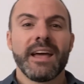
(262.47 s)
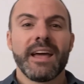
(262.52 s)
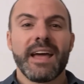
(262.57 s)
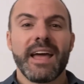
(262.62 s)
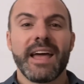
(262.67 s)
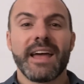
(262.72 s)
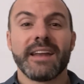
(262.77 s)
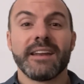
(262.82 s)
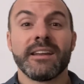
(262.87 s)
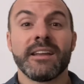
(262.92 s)

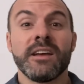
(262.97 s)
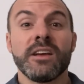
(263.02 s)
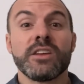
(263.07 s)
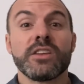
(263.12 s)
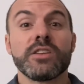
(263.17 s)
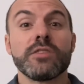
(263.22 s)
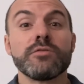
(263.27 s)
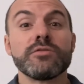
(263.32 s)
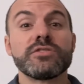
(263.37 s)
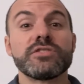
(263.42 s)
And
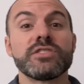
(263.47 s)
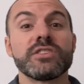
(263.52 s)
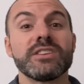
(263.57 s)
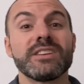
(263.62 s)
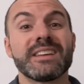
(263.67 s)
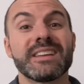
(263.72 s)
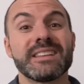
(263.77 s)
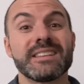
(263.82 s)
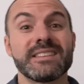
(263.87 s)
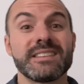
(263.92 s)
you
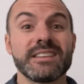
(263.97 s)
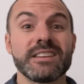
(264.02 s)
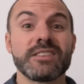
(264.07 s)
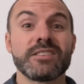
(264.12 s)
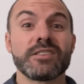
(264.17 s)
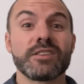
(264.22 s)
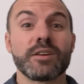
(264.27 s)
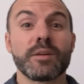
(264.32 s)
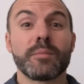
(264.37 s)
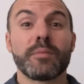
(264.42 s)
should
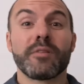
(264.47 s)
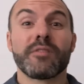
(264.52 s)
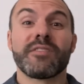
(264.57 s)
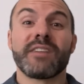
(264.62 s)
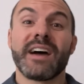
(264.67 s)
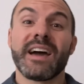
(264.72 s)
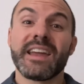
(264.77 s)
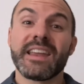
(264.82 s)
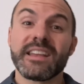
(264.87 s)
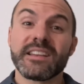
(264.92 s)
consider
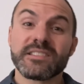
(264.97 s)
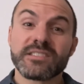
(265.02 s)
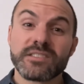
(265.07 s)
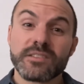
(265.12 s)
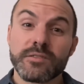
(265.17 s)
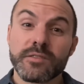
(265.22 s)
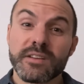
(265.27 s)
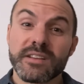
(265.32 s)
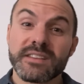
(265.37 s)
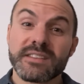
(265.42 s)
providing
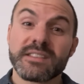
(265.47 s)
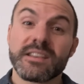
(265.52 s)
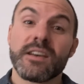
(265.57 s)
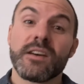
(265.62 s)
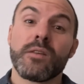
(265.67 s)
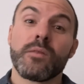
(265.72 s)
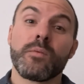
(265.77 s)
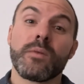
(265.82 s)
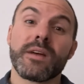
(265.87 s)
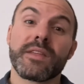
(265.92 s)
students
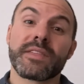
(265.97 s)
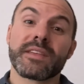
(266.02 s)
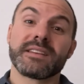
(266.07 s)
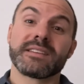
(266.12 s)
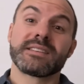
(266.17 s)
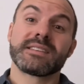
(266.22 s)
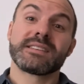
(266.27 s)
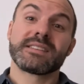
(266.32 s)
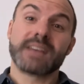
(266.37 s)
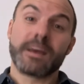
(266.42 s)
with
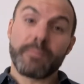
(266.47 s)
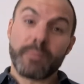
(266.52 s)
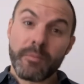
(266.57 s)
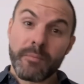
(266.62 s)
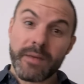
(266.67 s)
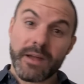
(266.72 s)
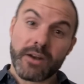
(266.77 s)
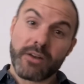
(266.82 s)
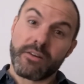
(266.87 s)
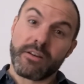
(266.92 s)

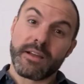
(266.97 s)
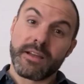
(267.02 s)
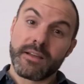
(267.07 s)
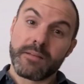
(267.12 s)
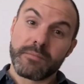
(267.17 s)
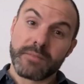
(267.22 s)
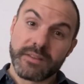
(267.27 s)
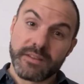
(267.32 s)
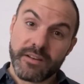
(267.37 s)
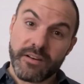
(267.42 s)
supplementary
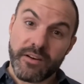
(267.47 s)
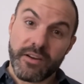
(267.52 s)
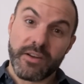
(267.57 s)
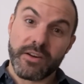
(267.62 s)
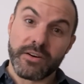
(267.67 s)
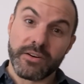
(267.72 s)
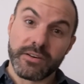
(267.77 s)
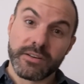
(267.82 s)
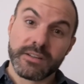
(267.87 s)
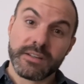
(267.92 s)

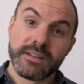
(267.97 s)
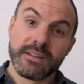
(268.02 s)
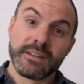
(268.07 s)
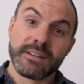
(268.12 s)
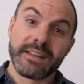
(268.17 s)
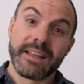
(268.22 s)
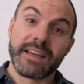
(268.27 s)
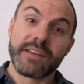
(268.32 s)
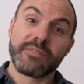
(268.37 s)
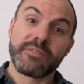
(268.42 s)
material
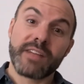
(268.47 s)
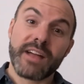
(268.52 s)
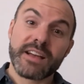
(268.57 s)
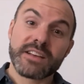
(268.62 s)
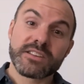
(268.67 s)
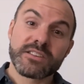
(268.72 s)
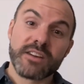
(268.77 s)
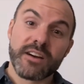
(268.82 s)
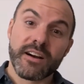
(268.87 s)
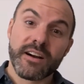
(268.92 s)
like
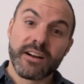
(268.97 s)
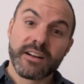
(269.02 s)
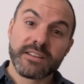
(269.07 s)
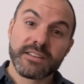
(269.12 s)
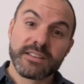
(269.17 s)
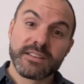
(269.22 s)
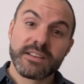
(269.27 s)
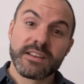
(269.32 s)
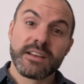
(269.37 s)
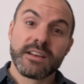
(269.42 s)

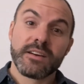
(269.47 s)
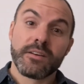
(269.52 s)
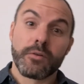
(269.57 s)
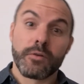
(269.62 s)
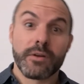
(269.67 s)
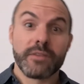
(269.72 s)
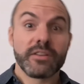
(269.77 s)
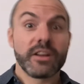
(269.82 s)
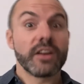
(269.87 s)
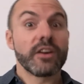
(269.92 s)
flashcards,
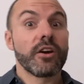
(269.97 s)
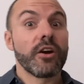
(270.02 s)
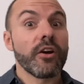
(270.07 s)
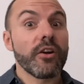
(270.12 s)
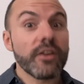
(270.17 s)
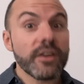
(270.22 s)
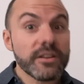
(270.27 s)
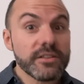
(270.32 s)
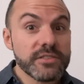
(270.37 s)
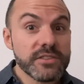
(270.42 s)
or even
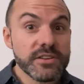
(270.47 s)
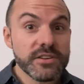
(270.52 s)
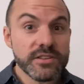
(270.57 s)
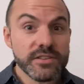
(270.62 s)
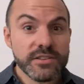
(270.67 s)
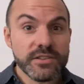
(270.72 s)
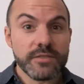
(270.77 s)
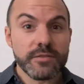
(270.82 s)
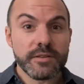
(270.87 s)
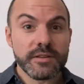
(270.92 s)
encourage
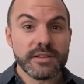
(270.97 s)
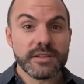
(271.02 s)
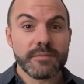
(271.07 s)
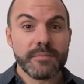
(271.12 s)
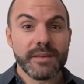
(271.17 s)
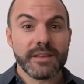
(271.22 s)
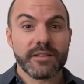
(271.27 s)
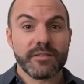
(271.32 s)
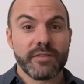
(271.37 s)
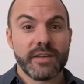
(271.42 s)
students to
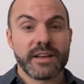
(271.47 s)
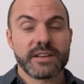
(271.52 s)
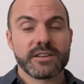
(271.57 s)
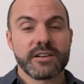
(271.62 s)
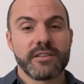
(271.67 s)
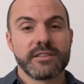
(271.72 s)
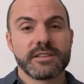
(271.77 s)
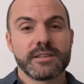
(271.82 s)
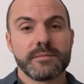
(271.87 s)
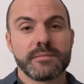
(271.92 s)
make the
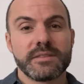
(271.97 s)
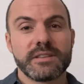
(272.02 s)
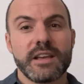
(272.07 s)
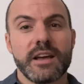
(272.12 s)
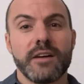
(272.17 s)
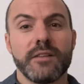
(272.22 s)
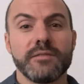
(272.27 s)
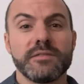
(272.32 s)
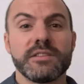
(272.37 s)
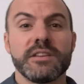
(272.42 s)
flashcards
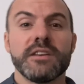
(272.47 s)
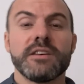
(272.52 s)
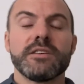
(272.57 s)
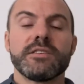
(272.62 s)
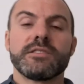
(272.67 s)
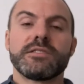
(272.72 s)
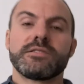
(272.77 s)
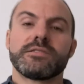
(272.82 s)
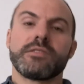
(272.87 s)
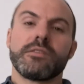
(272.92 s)
themselves
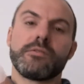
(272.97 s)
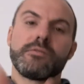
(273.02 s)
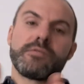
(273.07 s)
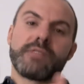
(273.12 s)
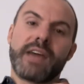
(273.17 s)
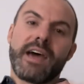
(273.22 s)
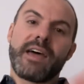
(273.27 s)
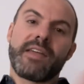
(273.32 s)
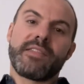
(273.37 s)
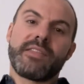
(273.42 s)
so
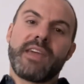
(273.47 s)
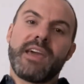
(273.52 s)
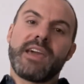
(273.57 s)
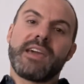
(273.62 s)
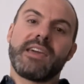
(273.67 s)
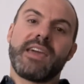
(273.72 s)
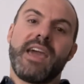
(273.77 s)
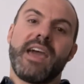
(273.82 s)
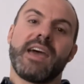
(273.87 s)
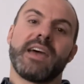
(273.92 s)
that they
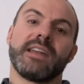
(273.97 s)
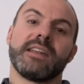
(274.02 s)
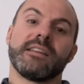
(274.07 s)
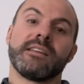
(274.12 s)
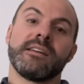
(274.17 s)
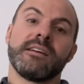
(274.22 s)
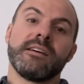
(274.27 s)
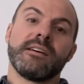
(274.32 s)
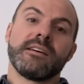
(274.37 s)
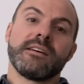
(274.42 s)

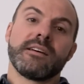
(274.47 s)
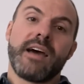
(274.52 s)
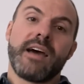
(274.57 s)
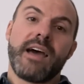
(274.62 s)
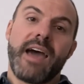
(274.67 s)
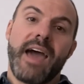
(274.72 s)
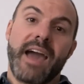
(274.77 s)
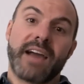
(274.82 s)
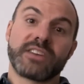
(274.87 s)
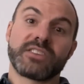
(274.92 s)
can
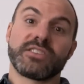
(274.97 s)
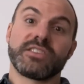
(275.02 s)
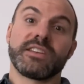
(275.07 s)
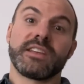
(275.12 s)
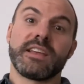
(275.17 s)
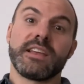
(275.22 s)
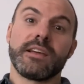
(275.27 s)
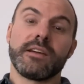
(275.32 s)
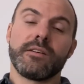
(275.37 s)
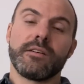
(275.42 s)

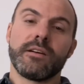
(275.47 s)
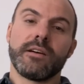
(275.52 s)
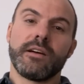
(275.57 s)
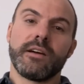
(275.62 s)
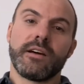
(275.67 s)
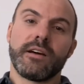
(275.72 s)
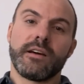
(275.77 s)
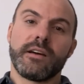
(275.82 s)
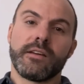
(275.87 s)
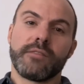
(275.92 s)
actually
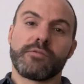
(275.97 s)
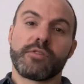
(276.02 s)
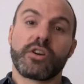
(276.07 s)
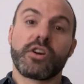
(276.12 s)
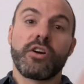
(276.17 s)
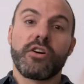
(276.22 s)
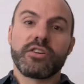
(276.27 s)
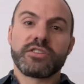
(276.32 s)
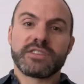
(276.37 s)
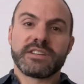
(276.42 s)

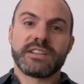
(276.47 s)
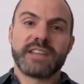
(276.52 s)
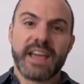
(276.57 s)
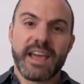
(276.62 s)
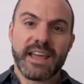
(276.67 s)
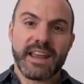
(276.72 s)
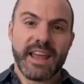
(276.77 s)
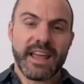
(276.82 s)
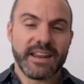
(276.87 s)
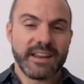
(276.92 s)

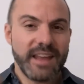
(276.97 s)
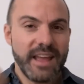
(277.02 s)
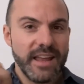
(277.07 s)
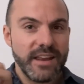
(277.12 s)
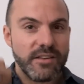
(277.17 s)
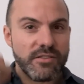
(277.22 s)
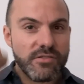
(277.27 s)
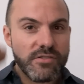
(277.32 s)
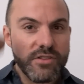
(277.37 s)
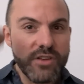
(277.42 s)
regurgitate
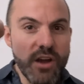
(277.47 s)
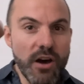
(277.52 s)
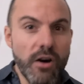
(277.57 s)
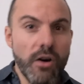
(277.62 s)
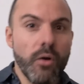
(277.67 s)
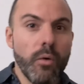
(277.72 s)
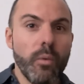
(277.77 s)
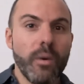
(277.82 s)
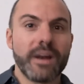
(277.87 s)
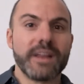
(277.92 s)
and
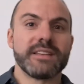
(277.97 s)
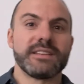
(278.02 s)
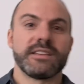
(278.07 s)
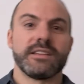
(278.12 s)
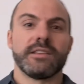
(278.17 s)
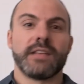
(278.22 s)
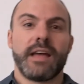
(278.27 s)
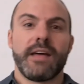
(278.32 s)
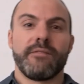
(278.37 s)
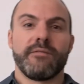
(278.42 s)
know what is
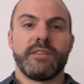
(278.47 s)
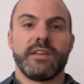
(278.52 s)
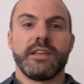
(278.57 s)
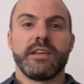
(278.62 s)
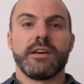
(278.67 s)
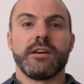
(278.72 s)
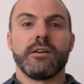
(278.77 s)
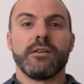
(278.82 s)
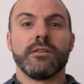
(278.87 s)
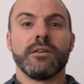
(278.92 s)
in that
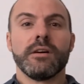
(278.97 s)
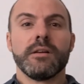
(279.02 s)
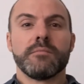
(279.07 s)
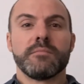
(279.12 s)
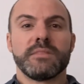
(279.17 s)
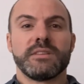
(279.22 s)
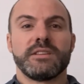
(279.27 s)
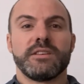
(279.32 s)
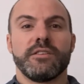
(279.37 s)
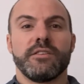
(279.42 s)
video
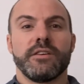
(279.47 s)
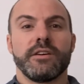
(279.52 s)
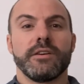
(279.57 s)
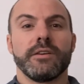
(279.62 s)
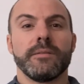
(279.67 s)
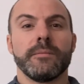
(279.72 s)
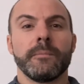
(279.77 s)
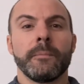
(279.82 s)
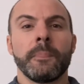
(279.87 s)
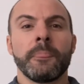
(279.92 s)

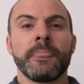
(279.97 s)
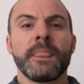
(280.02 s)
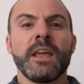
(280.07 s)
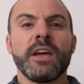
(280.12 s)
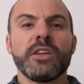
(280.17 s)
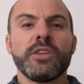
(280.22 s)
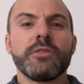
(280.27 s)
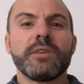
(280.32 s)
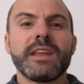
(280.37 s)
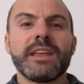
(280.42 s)
material.
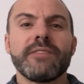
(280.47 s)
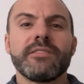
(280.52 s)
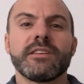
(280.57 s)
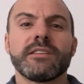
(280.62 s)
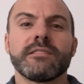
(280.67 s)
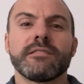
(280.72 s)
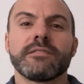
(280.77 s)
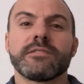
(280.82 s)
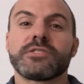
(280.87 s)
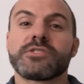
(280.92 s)
You could
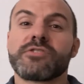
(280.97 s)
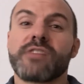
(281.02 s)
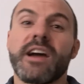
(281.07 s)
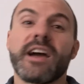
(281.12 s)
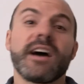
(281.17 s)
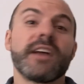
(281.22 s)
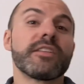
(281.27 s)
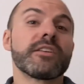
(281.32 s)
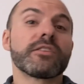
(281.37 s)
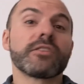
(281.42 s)
even
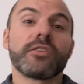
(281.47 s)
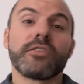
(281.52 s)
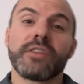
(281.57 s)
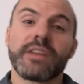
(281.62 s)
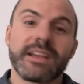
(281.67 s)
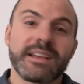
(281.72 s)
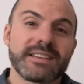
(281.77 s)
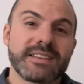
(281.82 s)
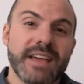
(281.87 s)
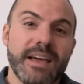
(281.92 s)
try other
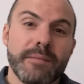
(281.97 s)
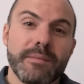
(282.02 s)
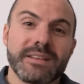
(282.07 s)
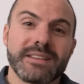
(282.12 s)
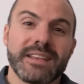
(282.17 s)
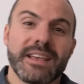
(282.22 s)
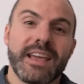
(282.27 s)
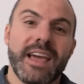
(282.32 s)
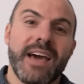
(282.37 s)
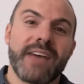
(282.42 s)
learning
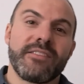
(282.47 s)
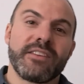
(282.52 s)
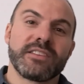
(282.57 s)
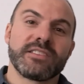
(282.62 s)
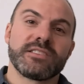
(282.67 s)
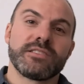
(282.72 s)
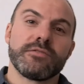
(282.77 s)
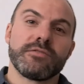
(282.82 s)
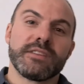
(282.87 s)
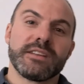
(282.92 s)
assignments like having
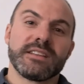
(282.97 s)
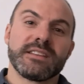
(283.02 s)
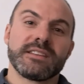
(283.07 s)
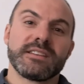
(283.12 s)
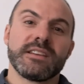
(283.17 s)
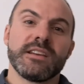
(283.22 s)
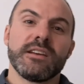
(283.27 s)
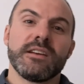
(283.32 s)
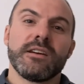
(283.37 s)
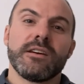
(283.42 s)
students